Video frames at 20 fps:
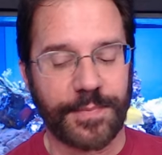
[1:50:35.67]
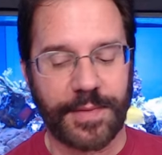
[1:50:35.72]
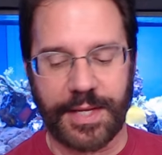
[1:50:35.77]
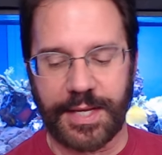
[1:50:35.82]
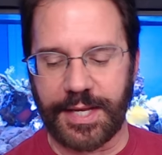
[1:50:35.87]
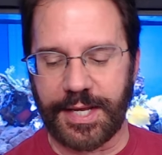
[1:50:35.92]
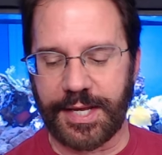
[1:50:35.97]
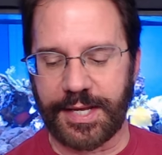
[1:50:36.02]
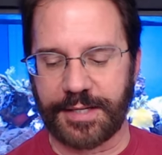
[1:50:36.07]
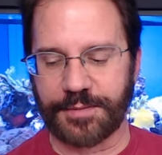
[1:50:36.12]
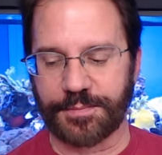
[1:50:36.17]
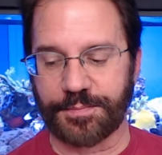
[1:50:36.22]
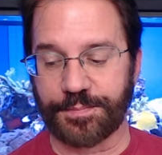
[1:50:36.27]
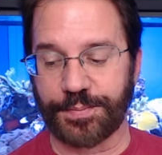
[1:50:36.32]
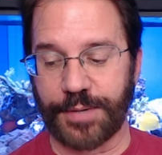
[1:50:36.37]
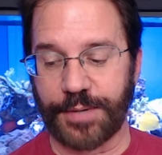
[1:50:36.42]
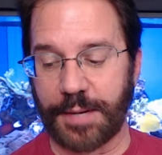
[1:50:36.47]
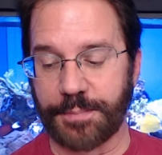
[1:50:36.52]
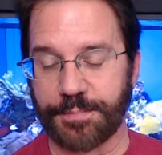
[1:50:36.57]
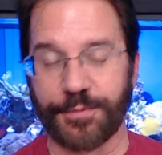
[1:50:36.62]
And
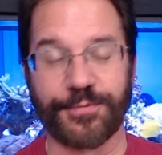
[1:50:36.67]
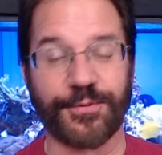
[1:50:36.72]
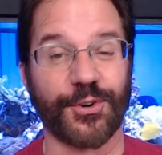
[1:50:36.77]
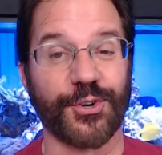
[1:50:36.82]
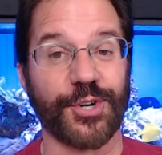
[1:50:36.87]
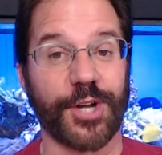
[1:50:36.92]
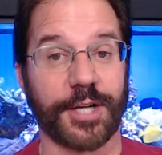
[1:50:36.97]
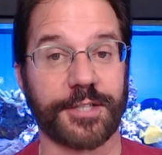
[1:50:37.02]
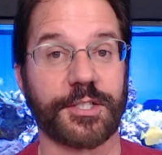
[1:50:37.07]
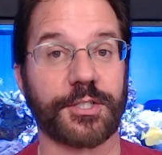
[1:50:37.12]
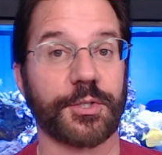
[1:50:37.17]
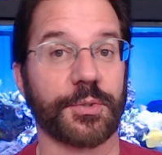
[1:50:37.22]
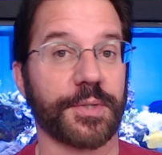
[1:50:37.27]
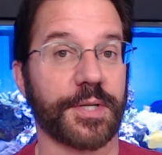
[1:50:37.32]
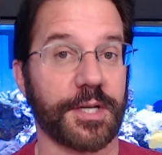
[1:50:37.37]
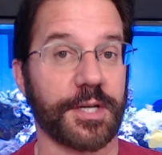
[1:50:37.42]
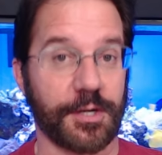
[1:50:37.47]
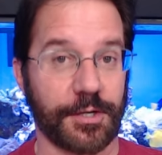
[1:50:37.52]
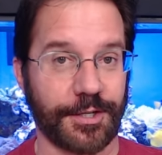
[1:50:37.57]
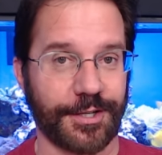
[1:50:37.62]
I prefer not to do it
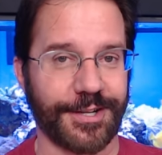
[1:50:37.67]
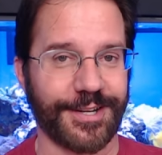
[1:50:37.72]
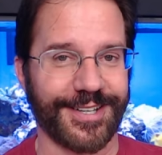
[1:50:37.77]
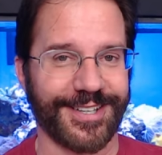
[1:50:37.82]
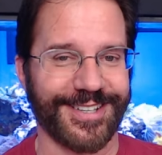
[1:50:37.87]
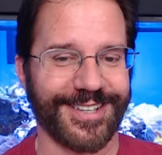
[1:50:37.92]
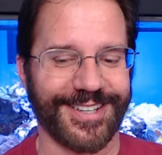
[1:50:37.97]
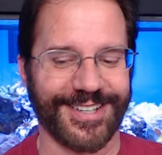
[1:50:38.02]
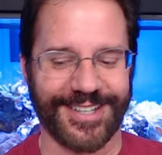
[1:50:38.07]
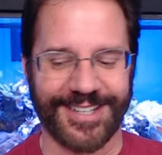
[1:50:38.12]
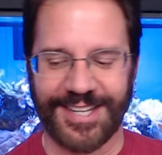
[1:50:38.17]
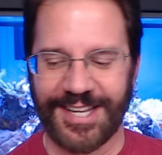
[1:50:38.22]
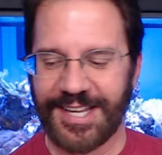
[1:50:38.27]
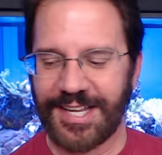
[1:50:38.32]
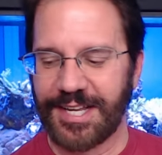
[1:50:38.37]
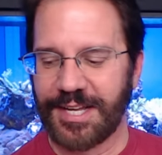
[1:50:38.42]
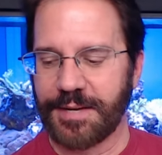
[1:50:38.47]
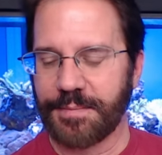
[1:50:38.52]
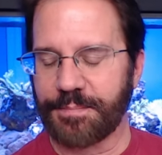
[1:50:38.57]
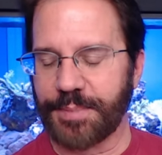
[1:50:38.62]
at all.
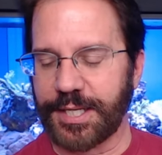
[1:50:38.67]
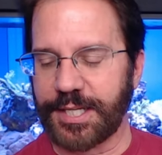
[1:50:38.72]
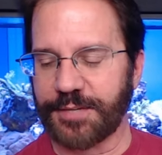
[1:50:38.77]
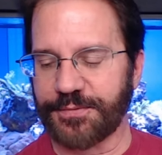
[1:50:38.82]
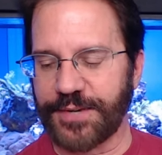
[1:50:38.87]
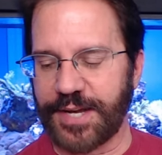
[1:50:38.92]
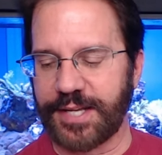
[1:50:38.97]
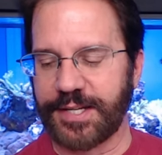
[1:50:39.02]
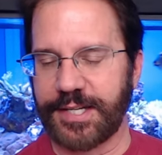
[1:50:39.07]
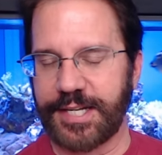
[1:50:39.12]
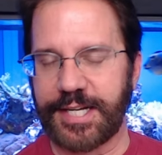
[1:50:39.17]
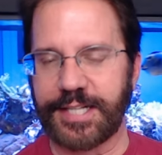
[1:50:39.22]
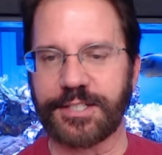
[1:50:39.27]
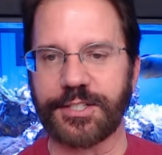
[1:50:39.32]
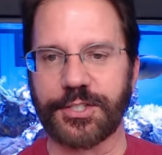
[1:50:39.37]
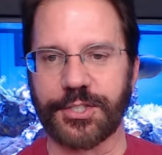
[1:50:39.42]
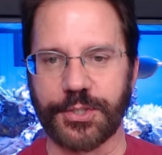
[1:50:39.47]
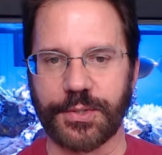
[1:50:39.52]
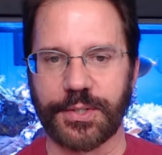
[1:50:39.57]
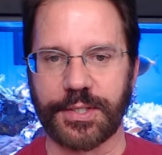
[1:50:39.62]
But if I need to
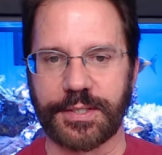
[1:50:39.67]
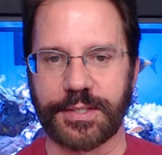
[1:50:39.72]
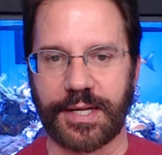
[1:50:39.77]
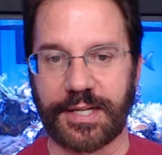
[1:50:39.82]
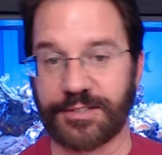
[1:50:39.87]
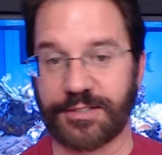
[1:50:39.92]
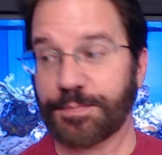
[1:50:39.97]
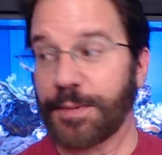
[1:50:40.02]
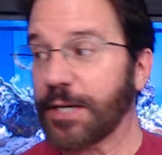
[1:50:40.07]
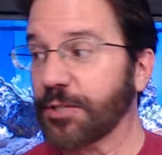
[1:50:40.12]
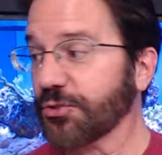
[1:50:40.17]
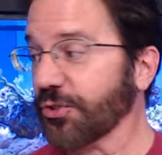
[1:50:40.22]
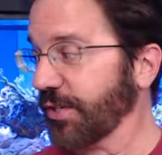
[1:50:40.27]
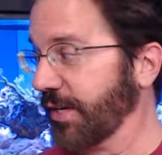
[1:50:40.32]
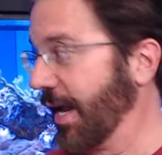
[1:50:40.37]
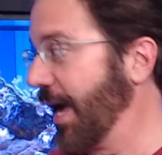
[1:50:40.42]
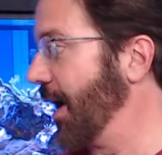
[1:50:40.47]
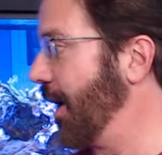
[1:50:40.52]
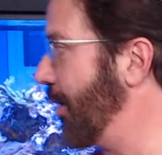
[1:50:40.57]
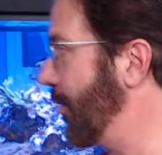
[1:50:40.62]
do it, especially
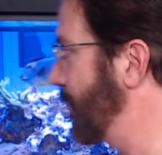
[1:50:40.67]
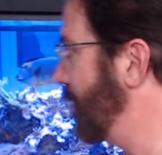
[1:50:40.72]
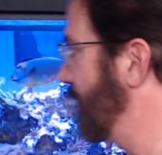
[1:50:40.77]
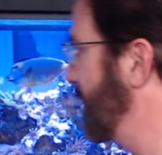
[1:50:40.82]
now,